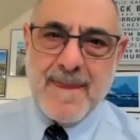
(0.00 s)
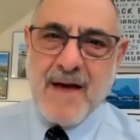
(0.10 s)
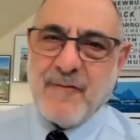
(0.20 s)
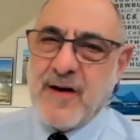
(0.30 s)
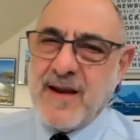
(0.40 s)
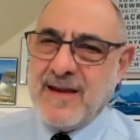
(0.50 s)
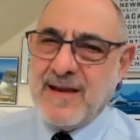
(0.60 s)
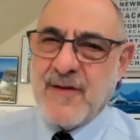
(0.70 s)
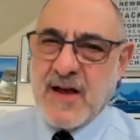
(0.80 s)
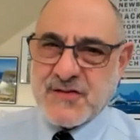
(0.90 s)
Every
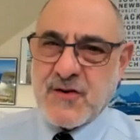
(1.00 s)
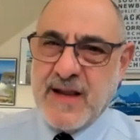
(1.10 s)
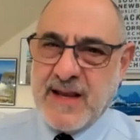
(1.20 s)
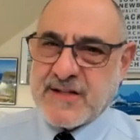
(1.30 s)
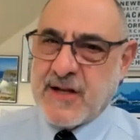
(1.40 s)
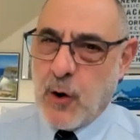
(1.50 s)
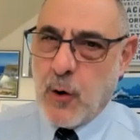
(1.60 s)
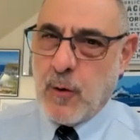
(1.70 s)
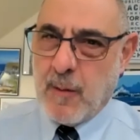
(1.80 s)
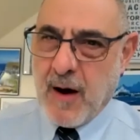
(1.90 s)
investor needs to
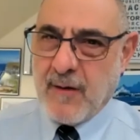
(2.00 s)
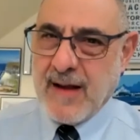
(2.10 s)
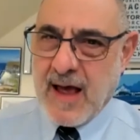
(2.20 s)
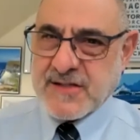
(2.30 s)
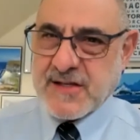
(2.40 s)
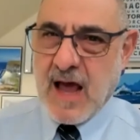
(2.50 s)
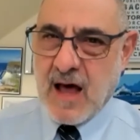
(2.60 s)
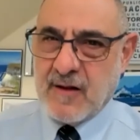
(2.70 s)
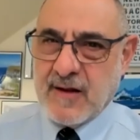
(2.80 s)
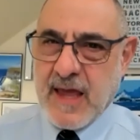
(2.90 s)
know about asset
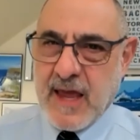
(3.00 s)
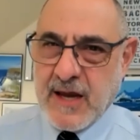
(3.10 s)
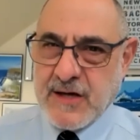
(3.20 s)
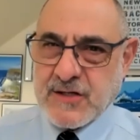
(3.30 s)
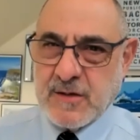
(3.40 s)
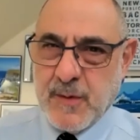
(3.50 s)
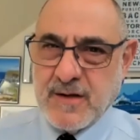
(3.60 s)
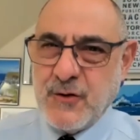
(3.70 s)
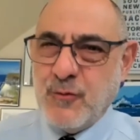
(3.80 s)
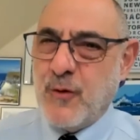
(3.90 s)
allocation, but do
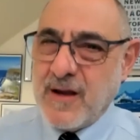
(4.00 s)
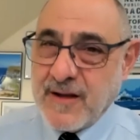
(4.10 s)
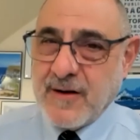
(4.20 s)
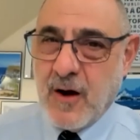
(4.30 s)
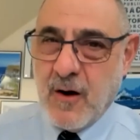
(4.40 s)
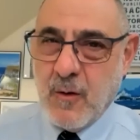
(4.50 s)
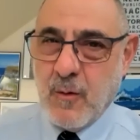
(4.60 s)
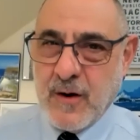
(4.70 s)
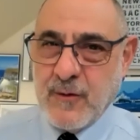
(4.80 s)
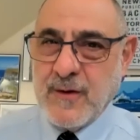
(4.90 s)
you really know
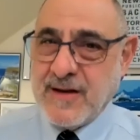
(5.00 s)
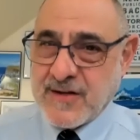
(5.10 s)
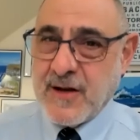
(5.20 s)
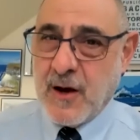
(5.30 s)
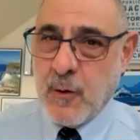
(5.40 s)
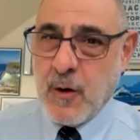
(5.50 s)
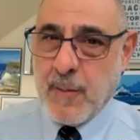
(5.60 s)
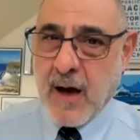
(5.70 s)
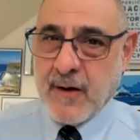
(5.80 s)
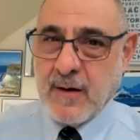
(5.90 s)
what you need to know
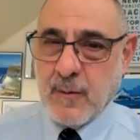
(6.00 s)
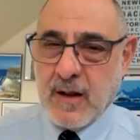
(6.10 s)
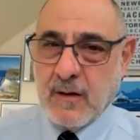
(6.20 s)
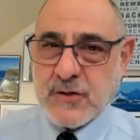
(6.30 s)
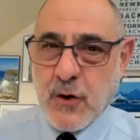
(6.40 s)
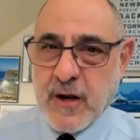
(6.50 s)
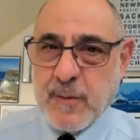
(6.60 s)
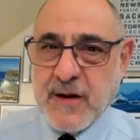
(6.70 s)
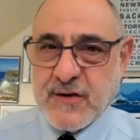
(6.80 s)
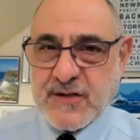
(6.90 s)
about it? Well, joining
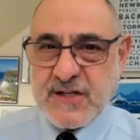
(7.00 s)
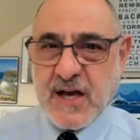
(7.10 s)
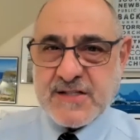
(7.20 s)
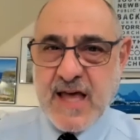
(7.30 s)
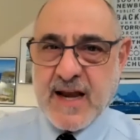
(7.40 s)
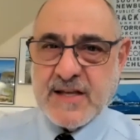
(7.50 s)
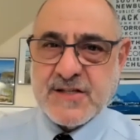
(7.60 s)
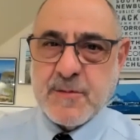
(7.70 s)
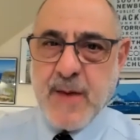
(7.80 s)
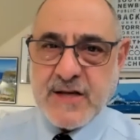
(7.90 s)
me to discuss that is
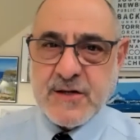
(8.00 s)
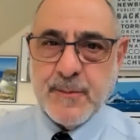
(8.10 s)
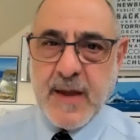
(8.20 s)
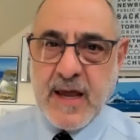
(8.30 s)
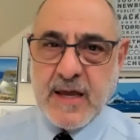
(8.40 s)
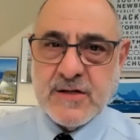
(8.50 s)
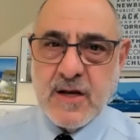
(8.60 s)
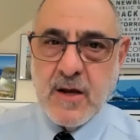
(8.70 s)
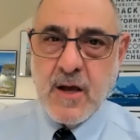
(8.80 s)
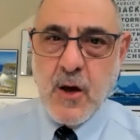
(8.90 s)
Sébastien Page,
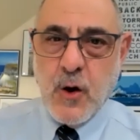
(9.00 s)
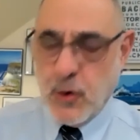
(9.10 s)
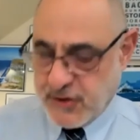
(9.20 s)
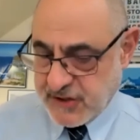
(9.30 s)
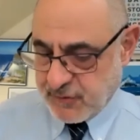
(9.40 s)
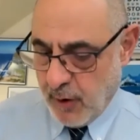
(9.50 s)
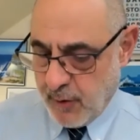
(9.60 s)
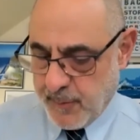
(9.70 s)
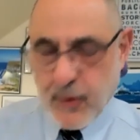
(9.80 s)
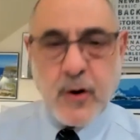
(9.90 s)
who just
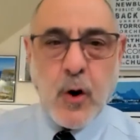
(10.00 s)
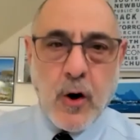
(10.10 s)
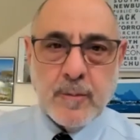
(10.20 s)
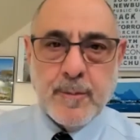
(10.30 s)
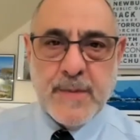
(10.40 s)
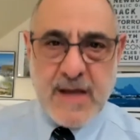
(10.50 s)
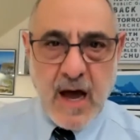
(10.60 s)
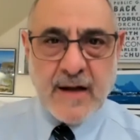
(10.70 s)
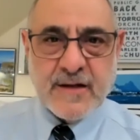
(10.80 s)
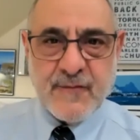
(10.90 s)
wrote a book called
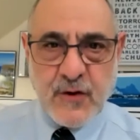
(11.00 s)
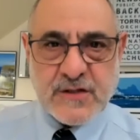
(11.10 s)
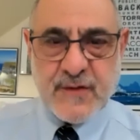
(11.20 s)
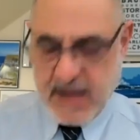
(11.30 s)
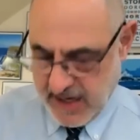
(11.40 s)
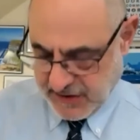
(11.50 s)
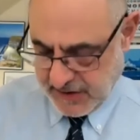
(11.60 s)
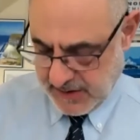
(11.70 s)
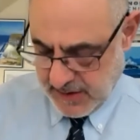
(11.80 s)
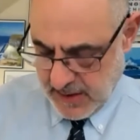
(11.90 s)
Beyond
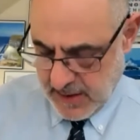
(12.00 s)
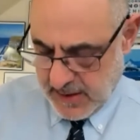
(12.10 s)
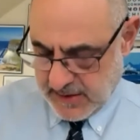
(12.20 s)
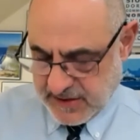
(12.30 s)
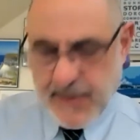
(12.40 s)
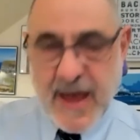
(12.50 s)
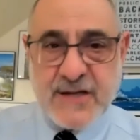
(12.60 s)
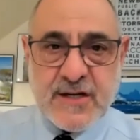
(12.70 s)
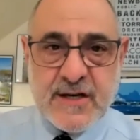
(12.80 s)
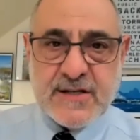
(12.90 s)
Diversification.
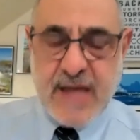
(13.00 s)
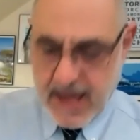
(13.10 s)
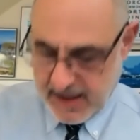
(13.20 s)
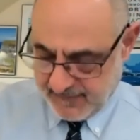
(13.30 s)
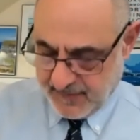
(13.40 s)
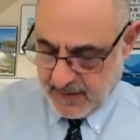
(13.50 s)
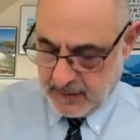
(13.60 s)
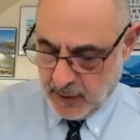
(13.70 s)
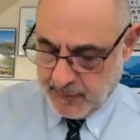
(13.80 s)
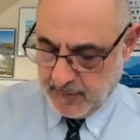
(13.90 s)
Sébastien is head of
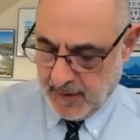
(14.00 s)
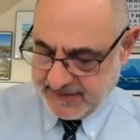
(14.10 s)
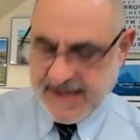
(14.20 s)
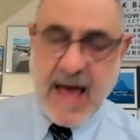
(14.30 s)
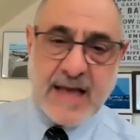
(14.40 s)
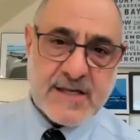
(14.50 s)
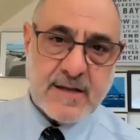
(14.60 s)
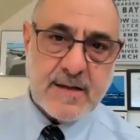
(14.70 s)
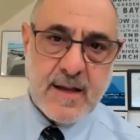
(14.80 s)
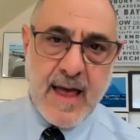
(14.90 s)
global multi
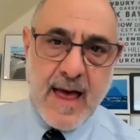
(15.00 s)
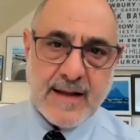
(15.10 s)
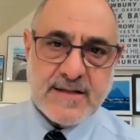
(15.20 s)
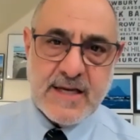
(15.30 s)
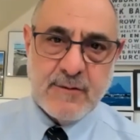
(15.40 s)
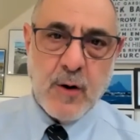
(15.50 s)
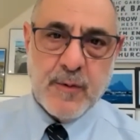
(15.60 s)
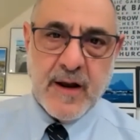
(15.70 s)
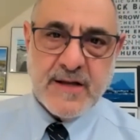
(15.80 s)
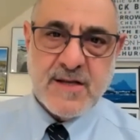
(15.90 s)
asset at T. Rowe
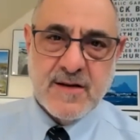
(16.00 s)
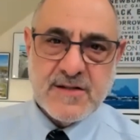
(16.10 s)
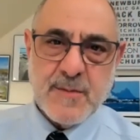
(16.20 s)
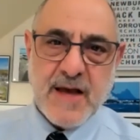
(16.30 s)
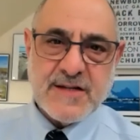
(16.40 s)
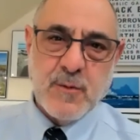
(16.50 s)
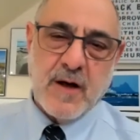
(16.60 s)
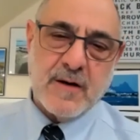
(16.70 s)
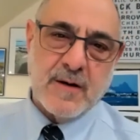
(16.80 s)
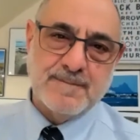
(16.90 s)
Price. Sébastien,
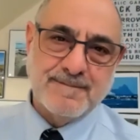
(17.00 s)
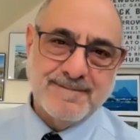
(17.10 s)
welcome.